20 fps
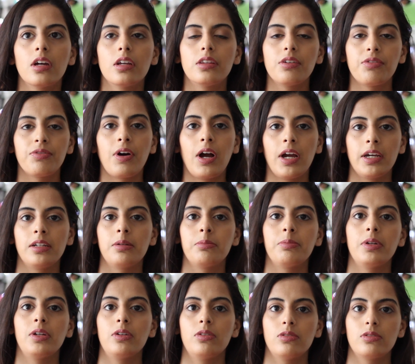define
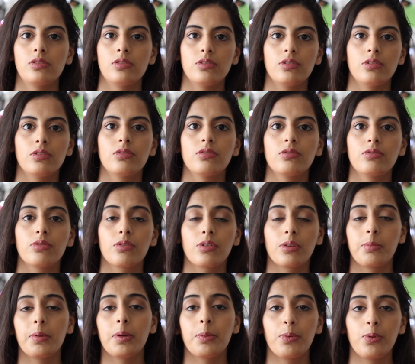abuse for
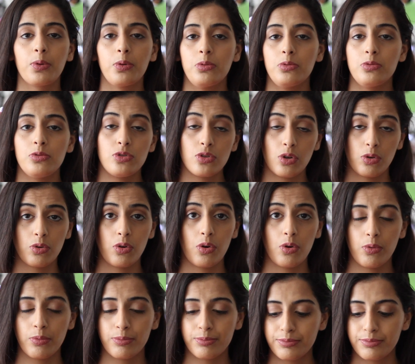the people who don't know.